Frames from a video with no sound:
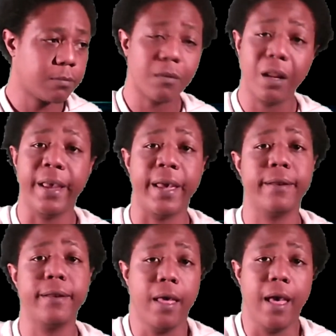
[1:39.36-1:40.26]
and
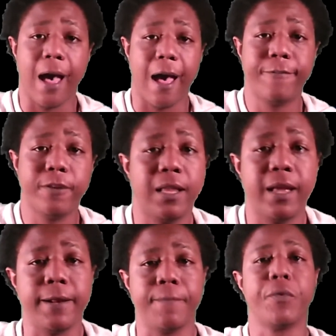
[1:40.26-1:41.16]
I feel like
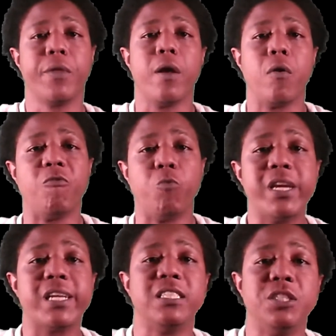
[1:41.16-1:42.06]
if we
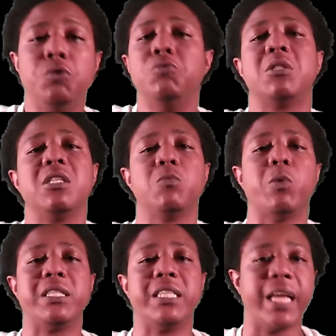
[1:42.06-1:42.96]
can use this week
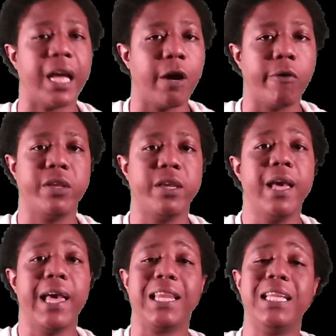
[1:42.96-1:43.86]
to get healthy,
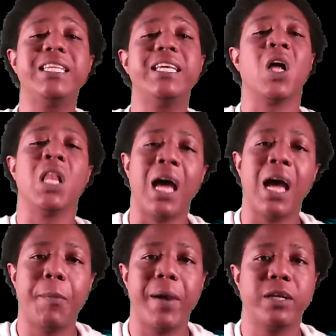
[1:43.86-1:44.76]
at least get our
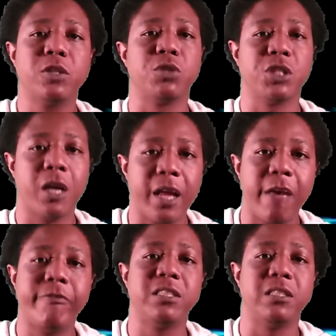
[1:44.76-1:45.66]
linebackers, Rashawn
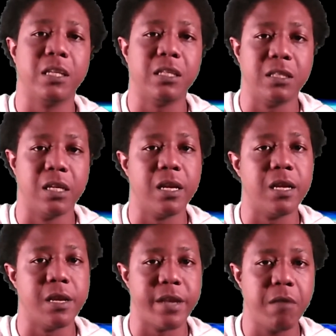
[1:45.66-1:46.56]
Evans and
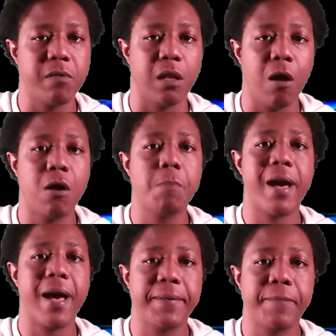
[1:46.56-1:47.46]
David Long,
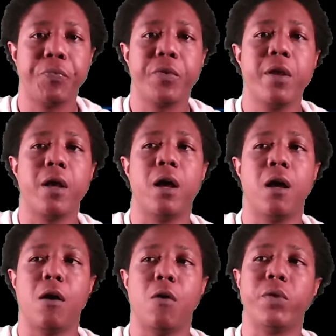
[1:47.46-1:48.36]
back.
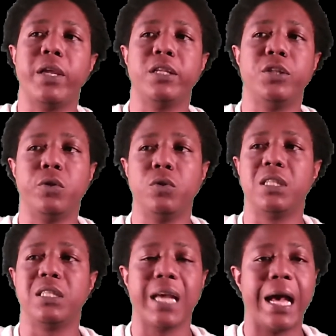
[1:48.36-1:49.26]
We can use the
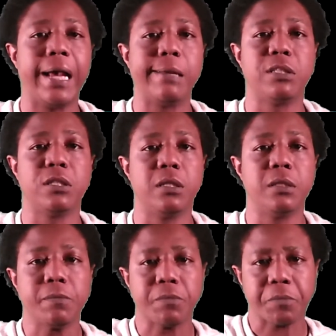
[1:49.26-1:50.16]
time
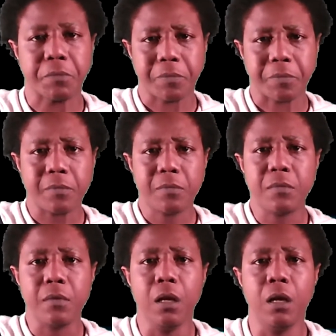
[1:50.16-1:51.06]

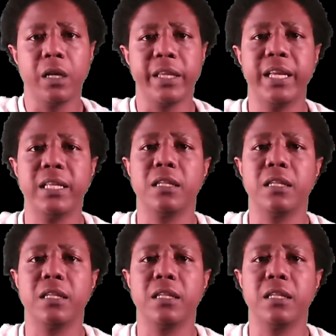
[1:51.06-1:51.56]
to get